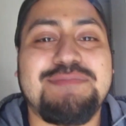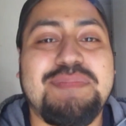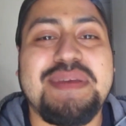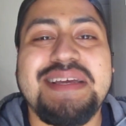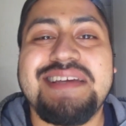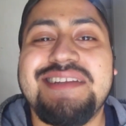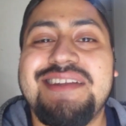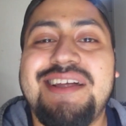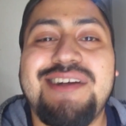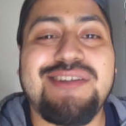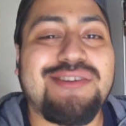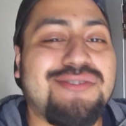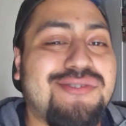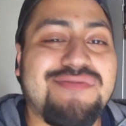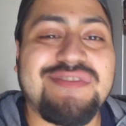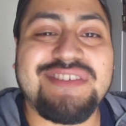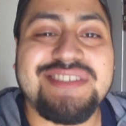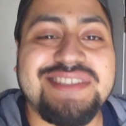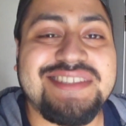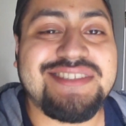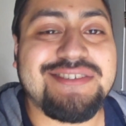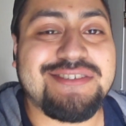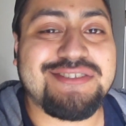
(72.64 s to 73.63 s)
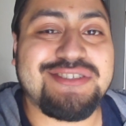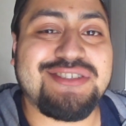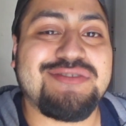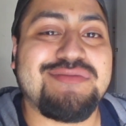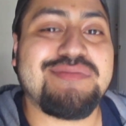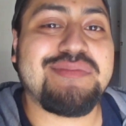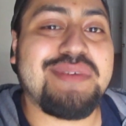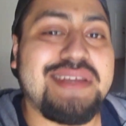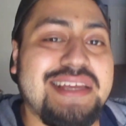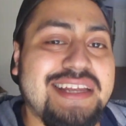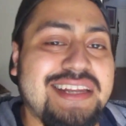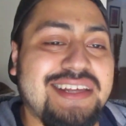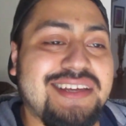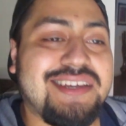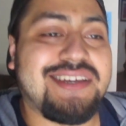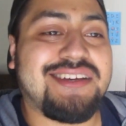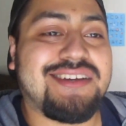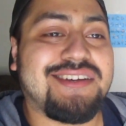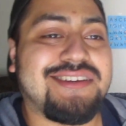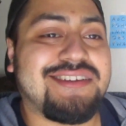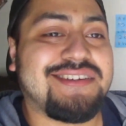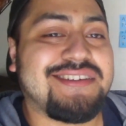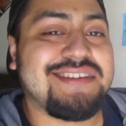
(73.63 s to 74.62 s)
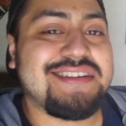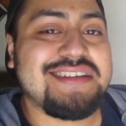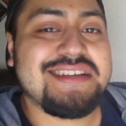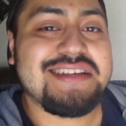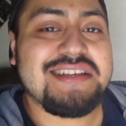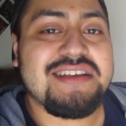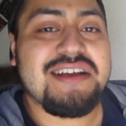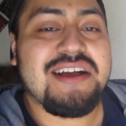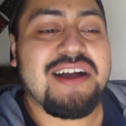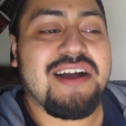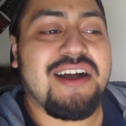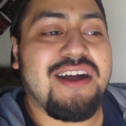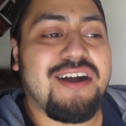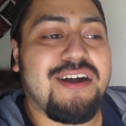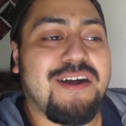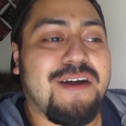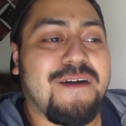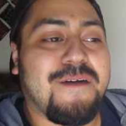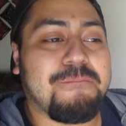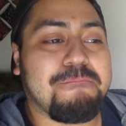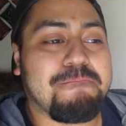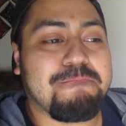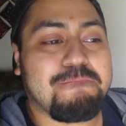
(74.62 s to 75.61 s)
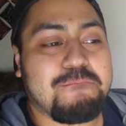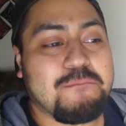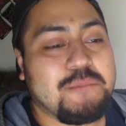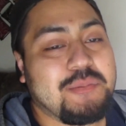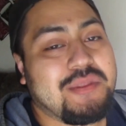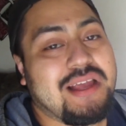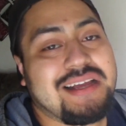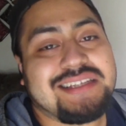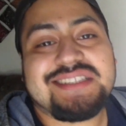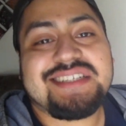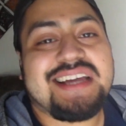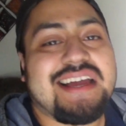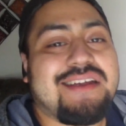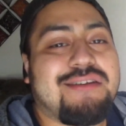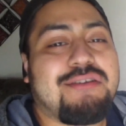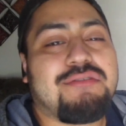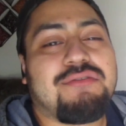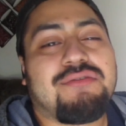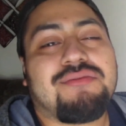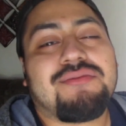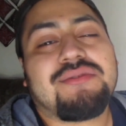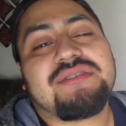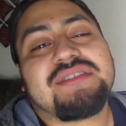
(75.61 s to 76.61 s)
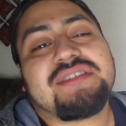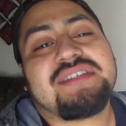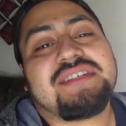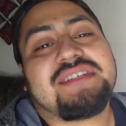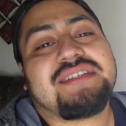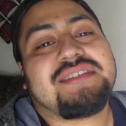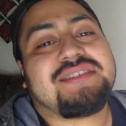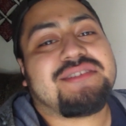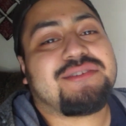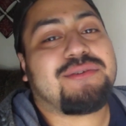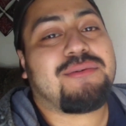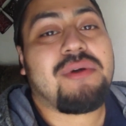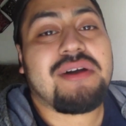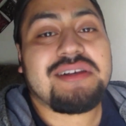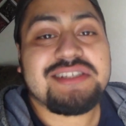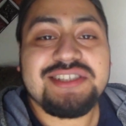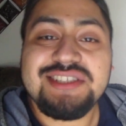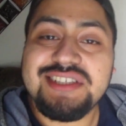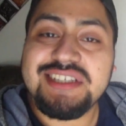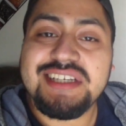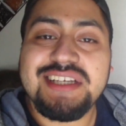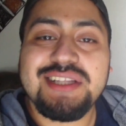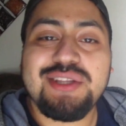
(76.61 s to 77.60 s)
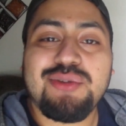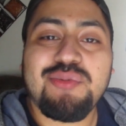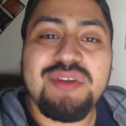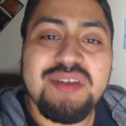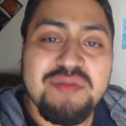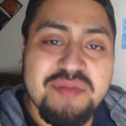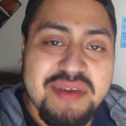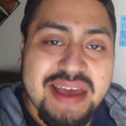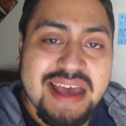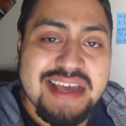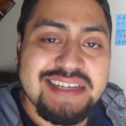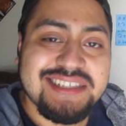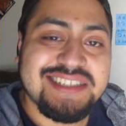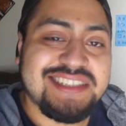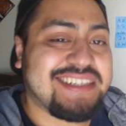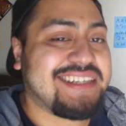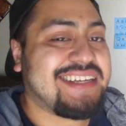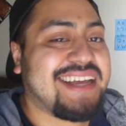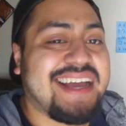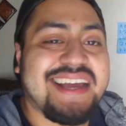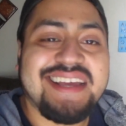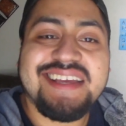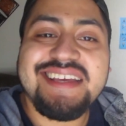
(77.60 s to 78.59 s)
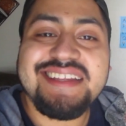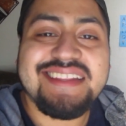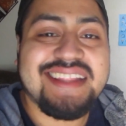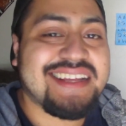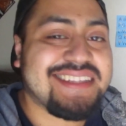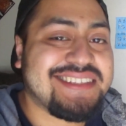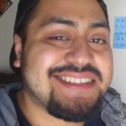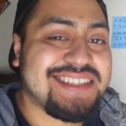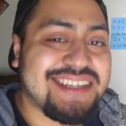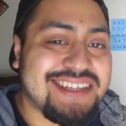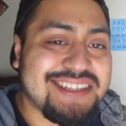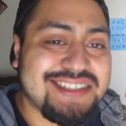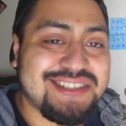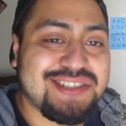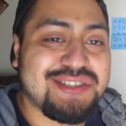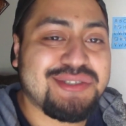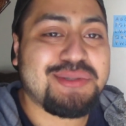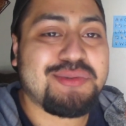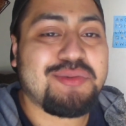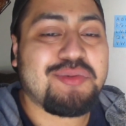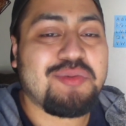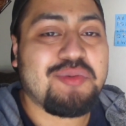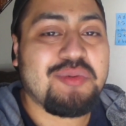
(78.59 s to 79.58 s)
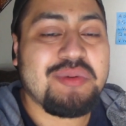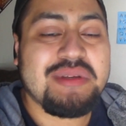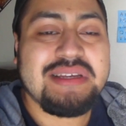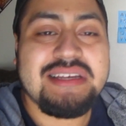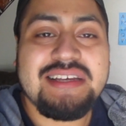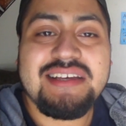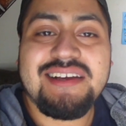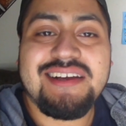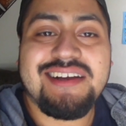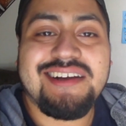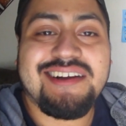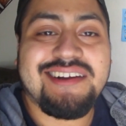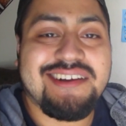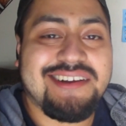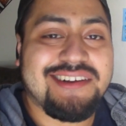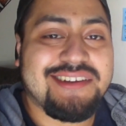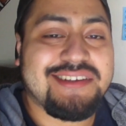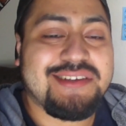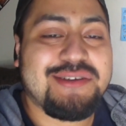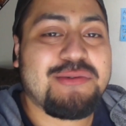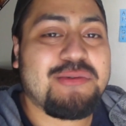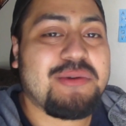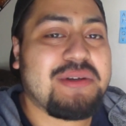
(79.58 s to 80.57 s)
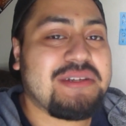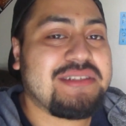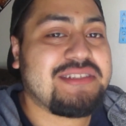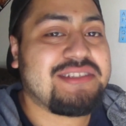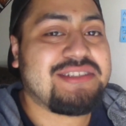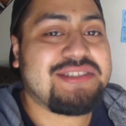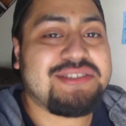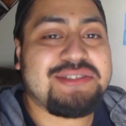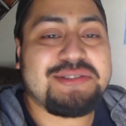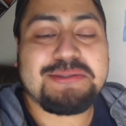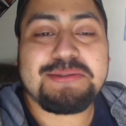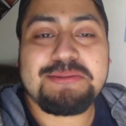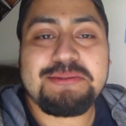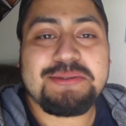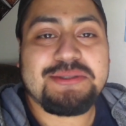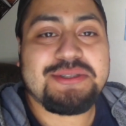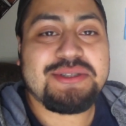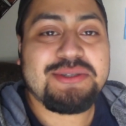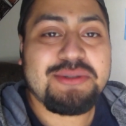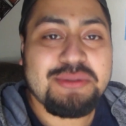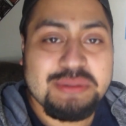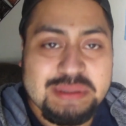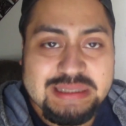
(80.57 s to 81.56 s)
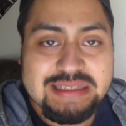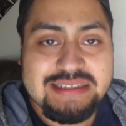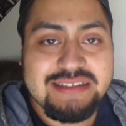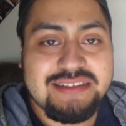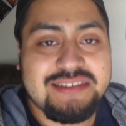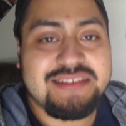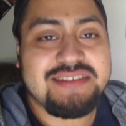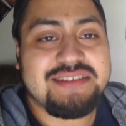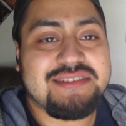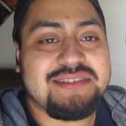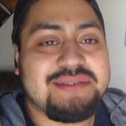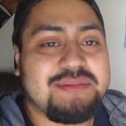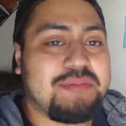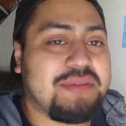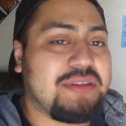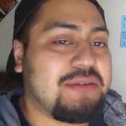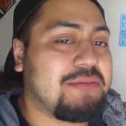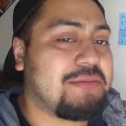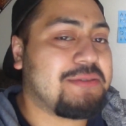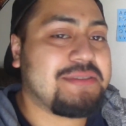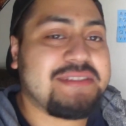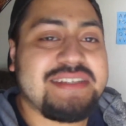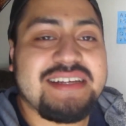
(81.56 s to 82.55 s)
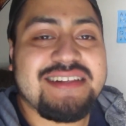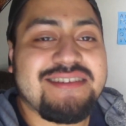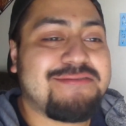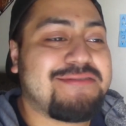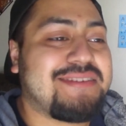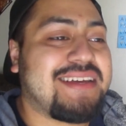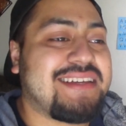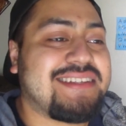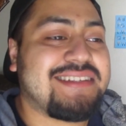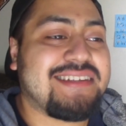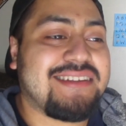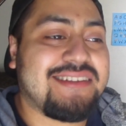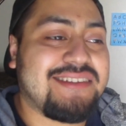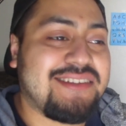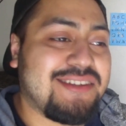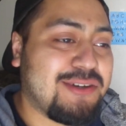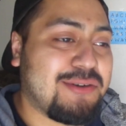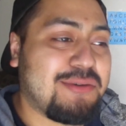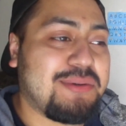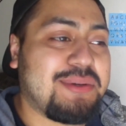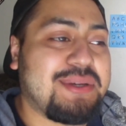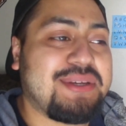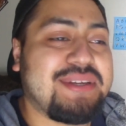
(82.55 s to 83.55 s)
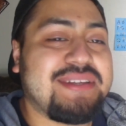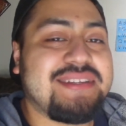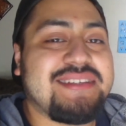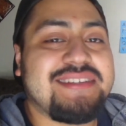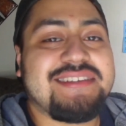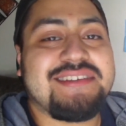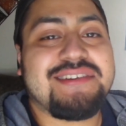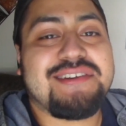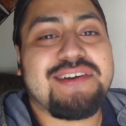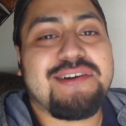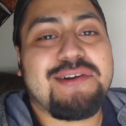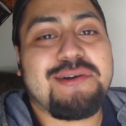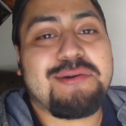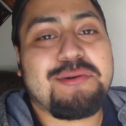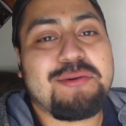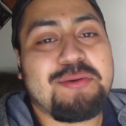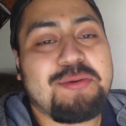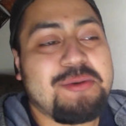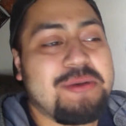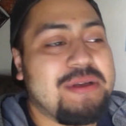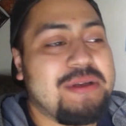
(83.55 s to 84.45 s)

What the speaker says: been all over social media. Tyron Woolley wants to get the rematch. He got to get that tattoo. He wants to do it. People tell him not to do it, you know.